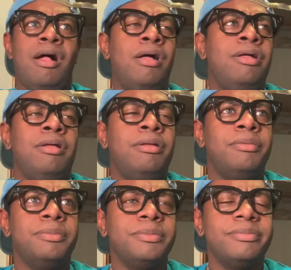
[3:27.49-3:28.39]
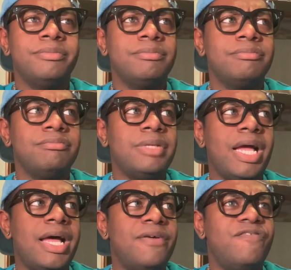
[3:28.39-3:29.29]

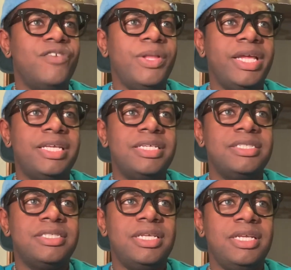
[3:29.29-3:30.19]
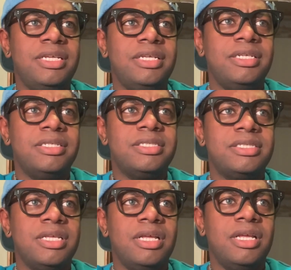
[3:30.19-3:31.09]
I feel like he
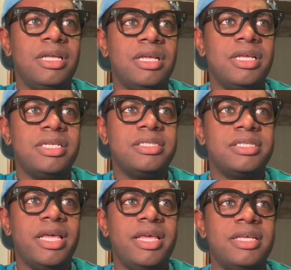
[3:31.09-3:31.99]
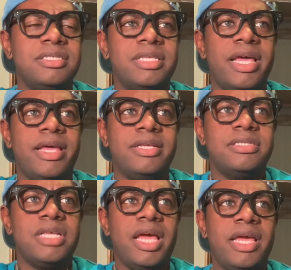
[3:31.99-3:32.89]
sees his kids
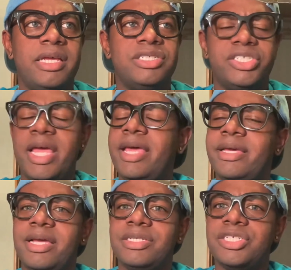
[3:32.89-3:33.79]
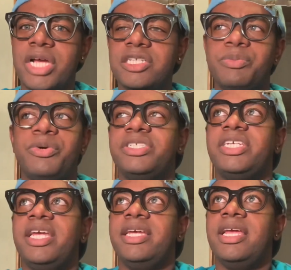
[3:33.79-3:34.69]
as a check, as a child support check.